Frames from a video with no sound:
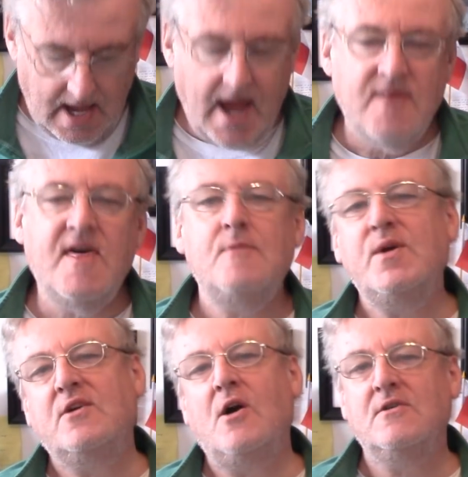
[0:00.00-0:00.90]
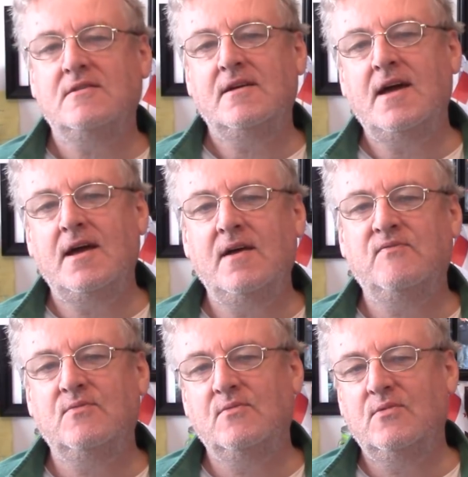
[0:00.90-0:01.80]
And then we got,
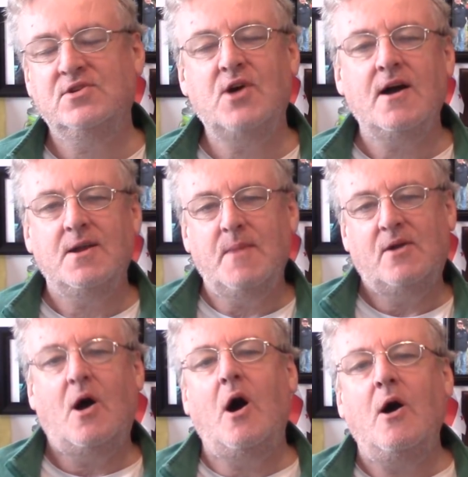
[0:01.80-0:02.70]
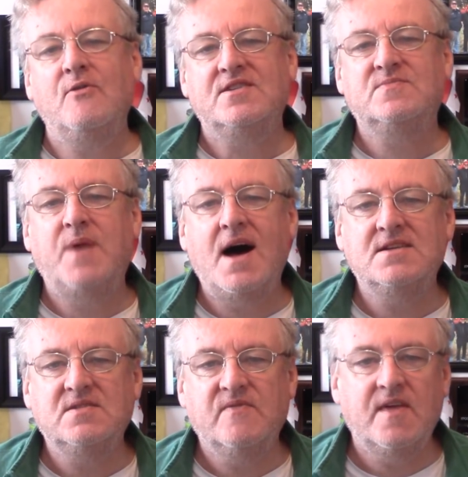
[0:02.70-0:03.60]
if we're talking about all this
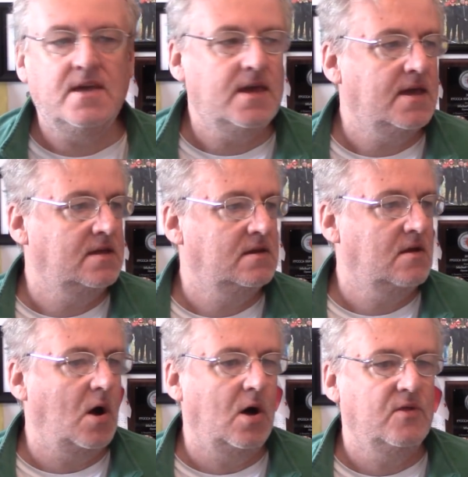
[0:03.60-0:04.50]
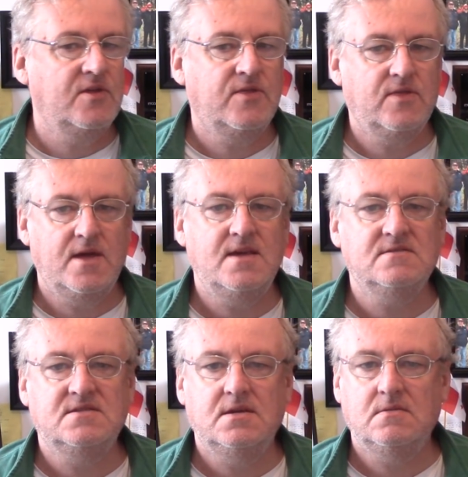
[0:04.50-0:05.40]
positive thinking and all the
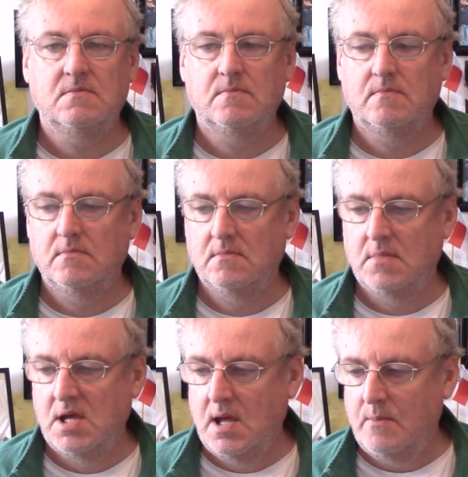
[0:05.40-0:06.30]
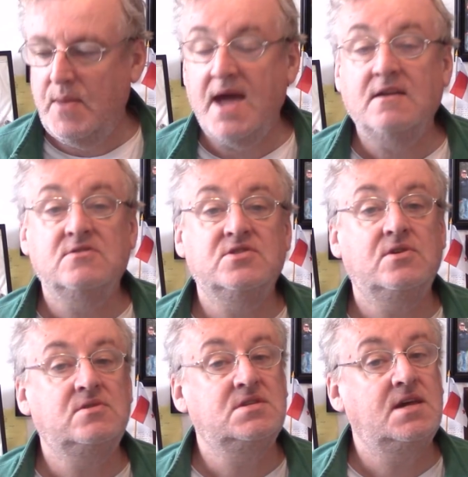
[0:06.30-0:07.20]
things that
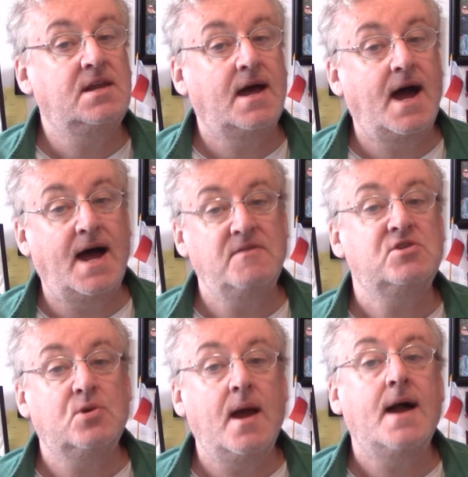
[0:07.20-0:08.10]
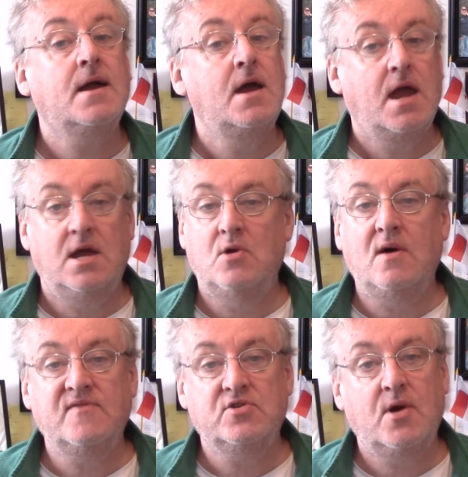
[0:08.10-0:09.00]
Bannister did on the track and
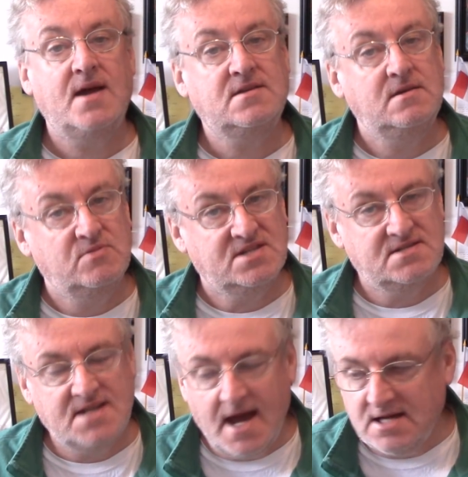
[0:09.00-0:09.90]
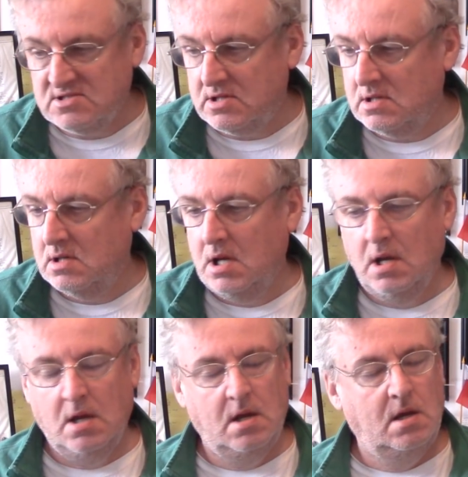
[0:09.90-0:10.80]
off the track. He was a doctor.
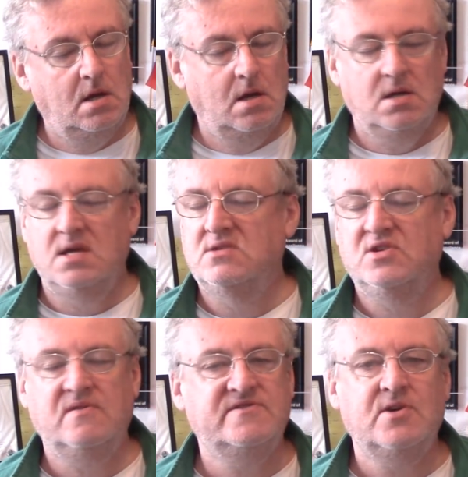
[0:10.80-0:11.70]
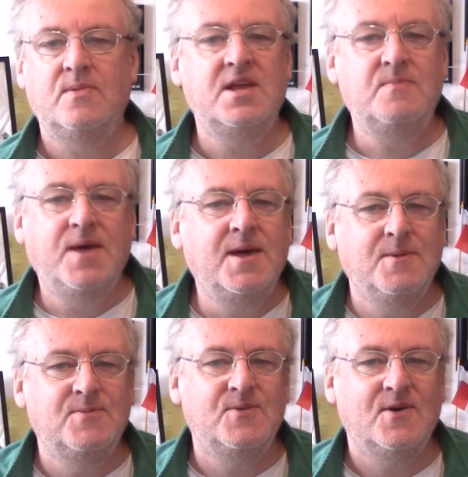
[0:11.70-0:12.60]
He served so many
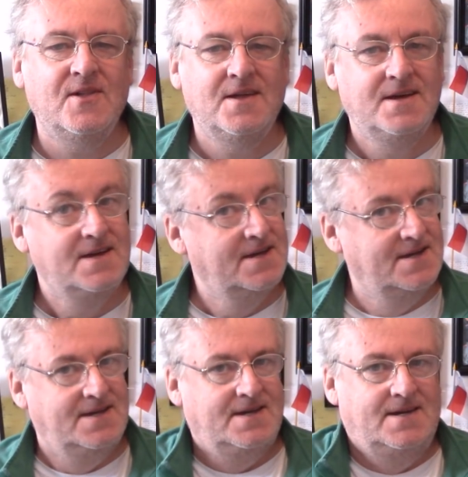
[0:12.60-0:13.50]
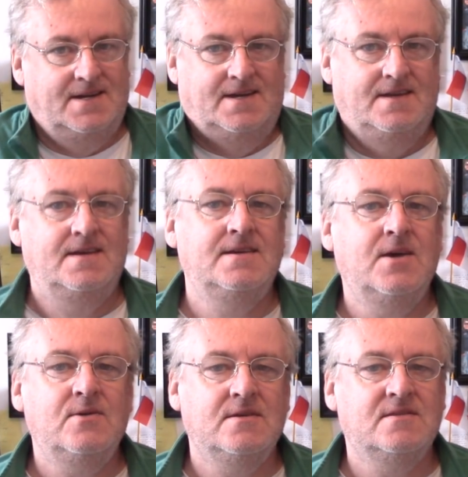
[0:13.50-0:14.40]
people. Uh, you
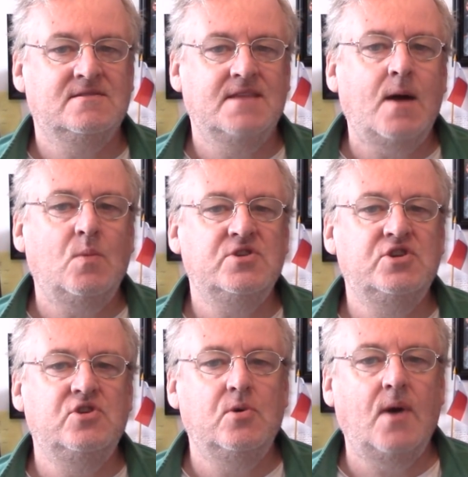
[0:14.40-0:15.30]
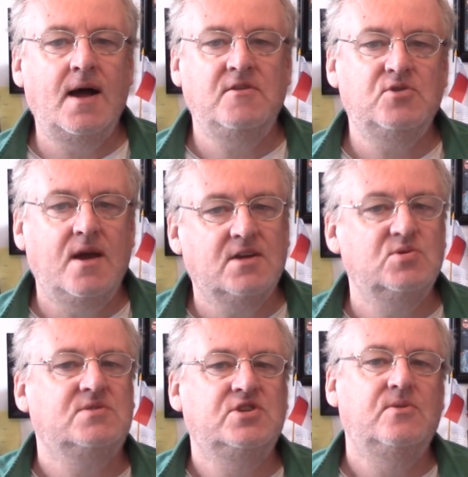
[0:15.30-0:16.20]
know, it's not what you do on the track,
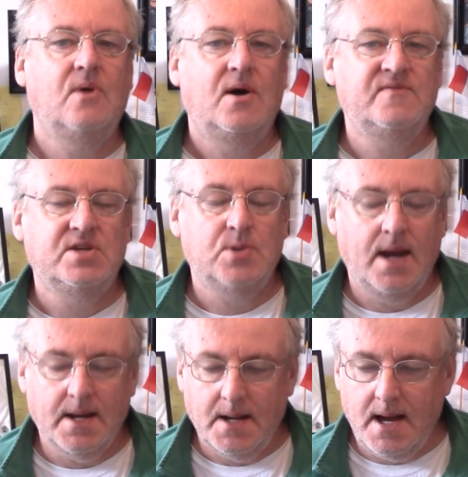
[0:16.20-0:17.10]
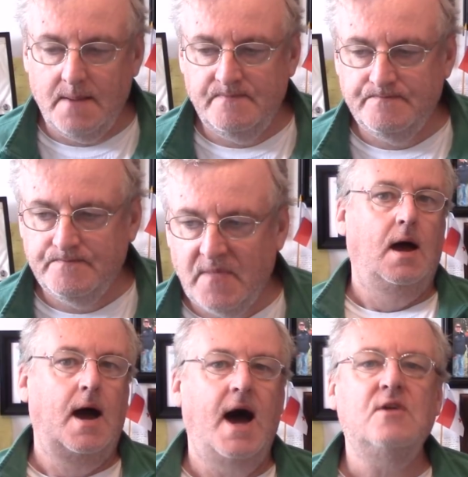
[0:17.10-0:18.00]
it's what you do off the track. Um,
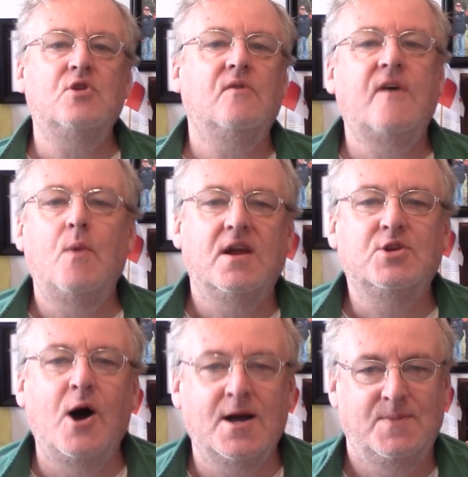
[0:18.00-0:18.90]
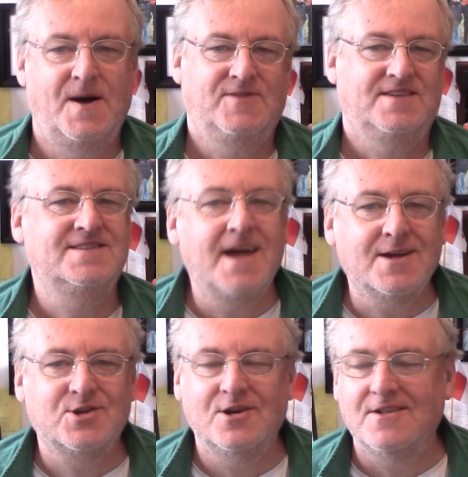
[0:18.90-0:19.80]
I don't know if I want to talk about the
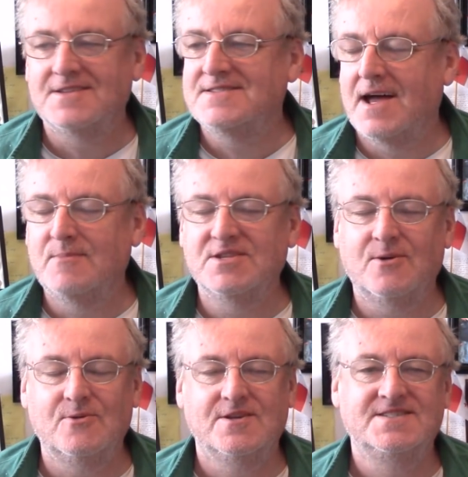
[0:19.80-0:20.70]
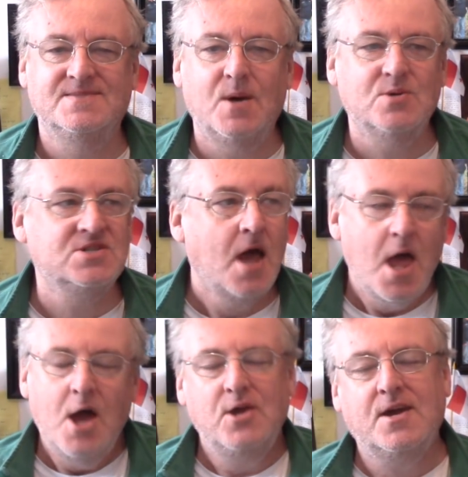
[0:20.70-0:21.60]
sectional assignments. Holy smokes.
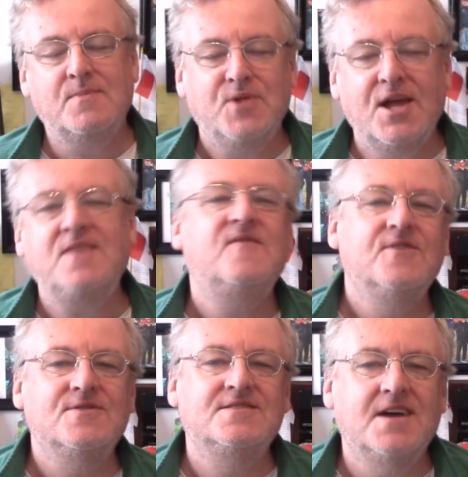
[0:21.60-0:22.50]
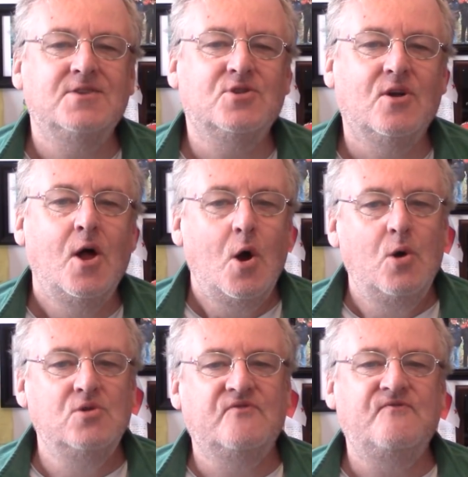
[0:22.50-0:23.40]
You get Plainfield Central,
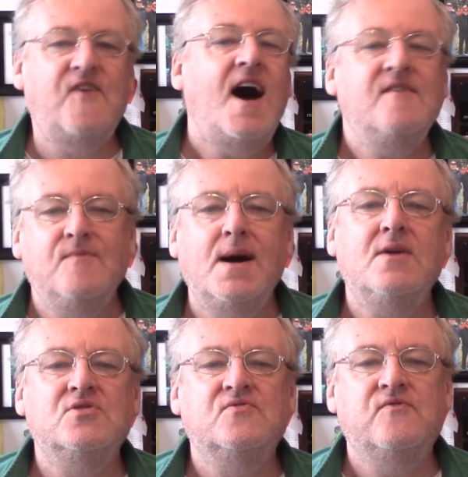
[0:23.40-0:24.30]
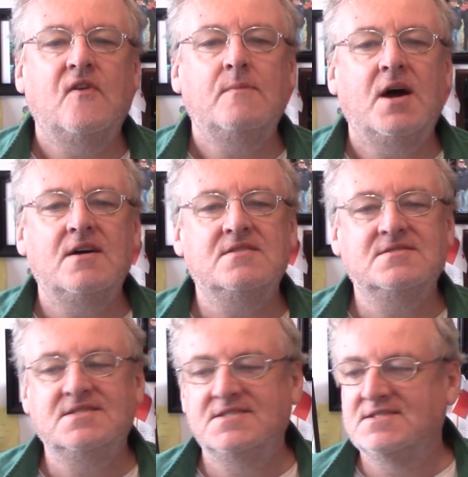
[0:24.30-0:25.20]
who's five miles from a,
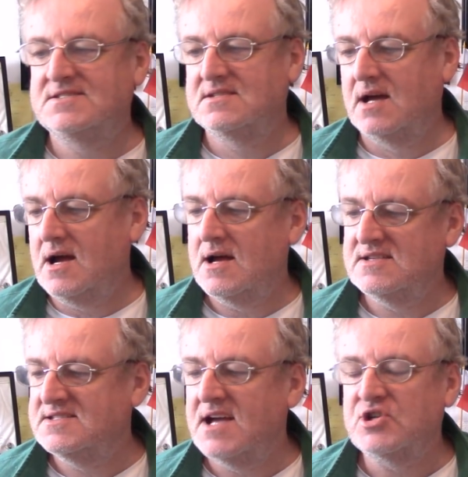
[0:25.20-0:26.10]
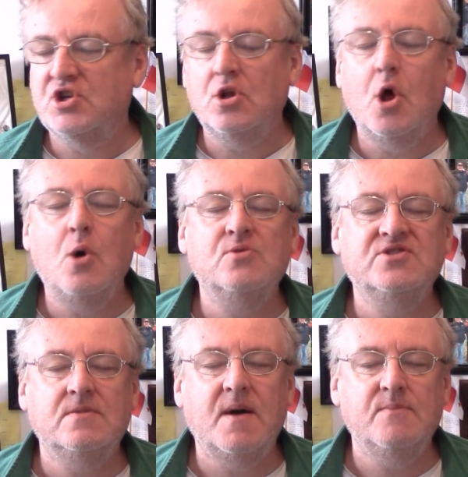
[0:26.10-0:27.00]
a sectional
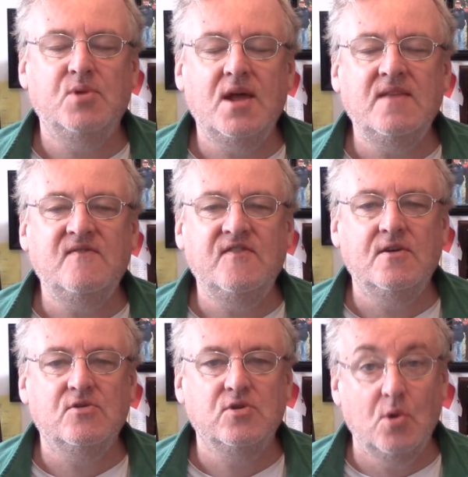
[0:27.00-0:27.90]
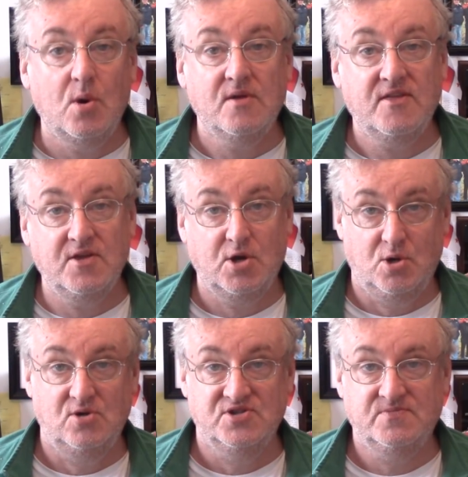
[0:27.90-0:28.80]
hosted by Plainfield North on the
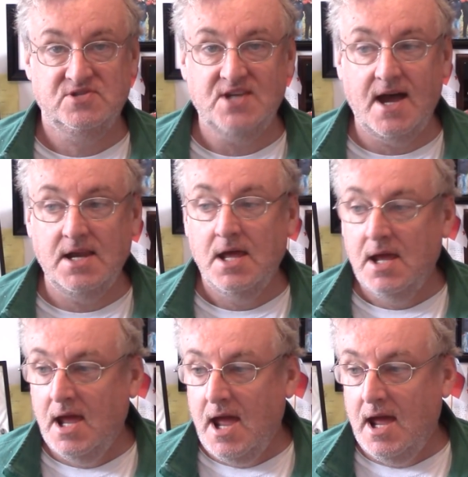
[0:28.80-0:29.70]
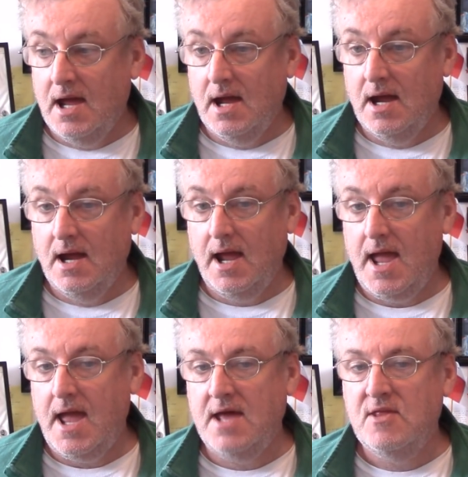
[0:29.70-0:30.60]
girls' side,
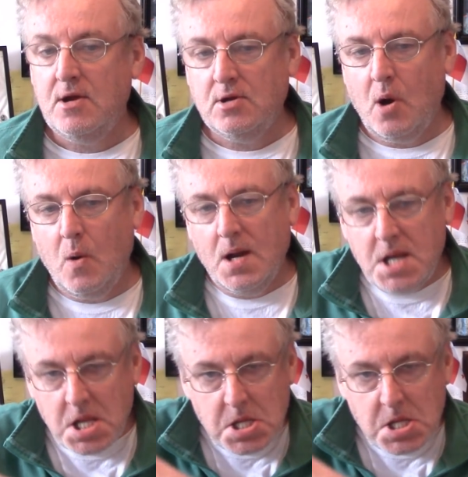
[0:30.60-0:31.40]
and they're going